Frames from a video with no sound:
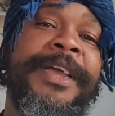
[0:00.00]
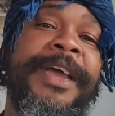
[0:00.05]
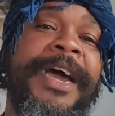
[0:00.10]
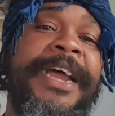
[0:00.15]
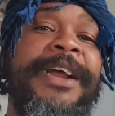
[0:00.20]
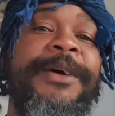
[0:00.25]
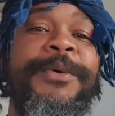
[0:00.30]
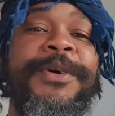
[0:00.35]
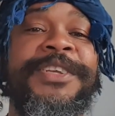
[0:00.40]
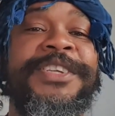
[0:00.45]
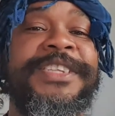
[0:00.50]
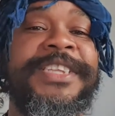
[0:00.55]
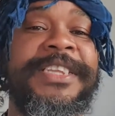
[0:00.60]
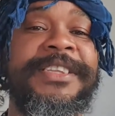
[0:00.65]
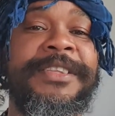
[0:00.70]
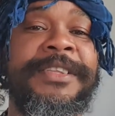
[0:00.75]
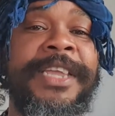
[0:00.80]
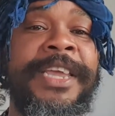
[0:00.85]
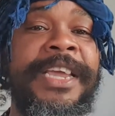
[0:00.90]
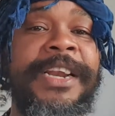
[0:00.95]
and I was
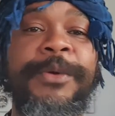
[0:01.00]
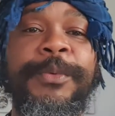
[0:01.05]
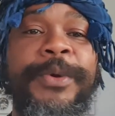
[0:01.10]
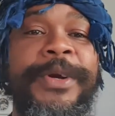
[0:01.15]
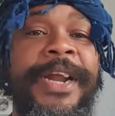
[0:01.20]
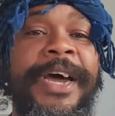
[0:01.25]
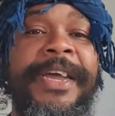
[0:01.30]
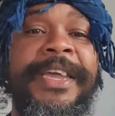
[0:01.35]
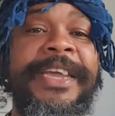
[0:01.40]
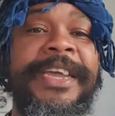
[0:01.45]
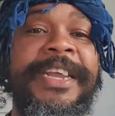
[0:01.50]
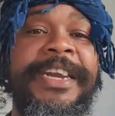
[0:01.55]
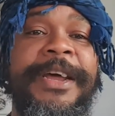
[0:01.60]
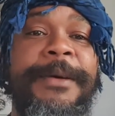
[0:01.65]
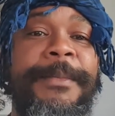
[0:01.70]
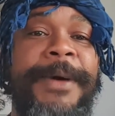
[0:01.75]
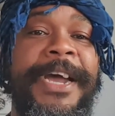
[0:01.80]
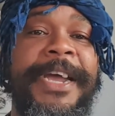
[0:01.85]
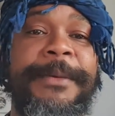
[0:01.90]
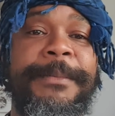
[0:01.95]
dealing with a
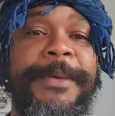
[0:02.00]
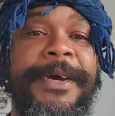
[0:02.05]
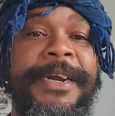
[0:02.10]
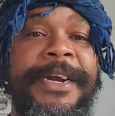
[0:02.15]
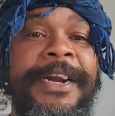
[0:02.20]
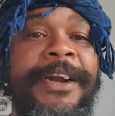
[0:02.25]
Edomite man,